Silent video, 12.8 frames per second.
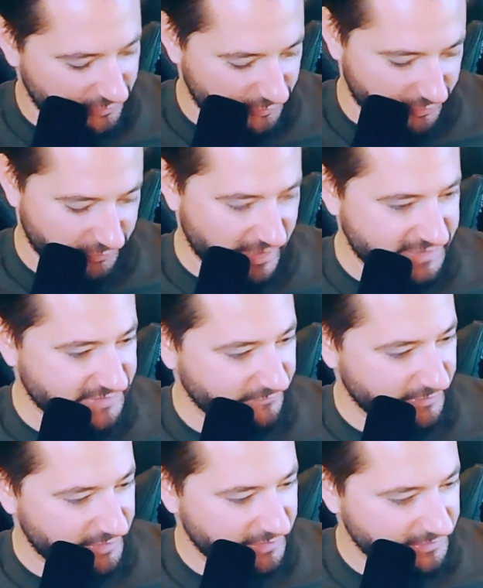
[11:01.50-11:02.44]
aggressive
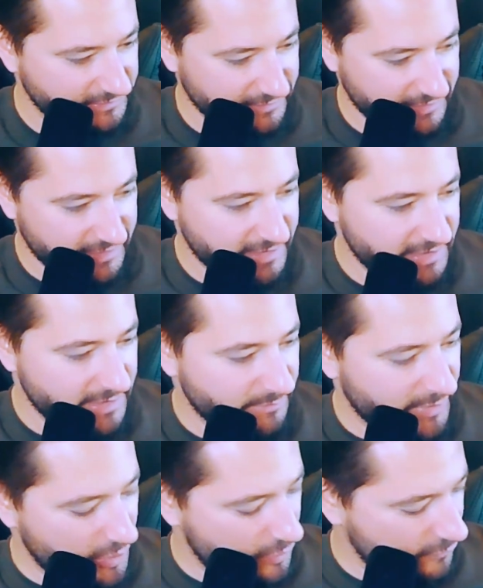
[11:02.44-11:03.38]
with it.
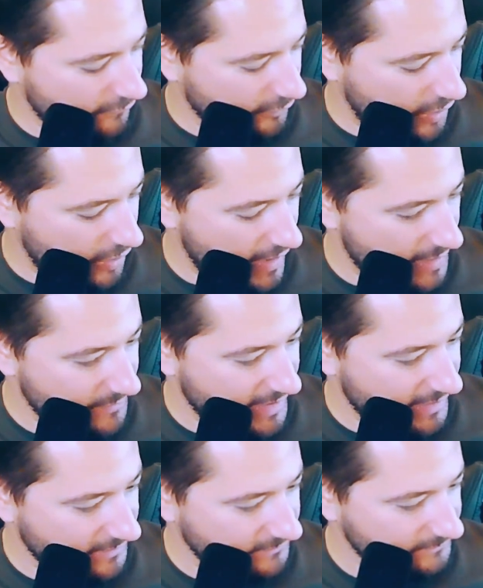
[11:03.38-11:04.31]
But overall, I
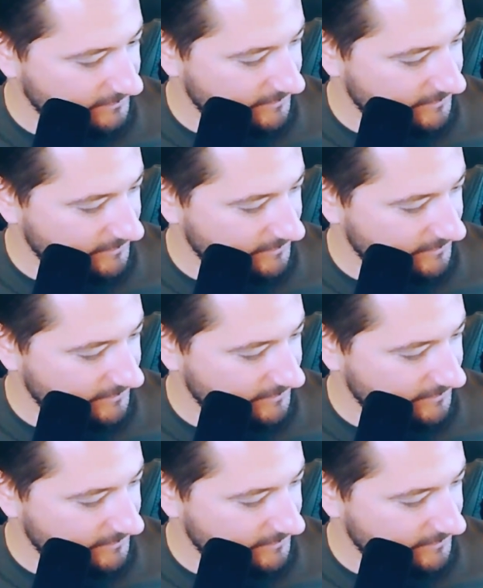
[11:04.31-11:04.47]
mean,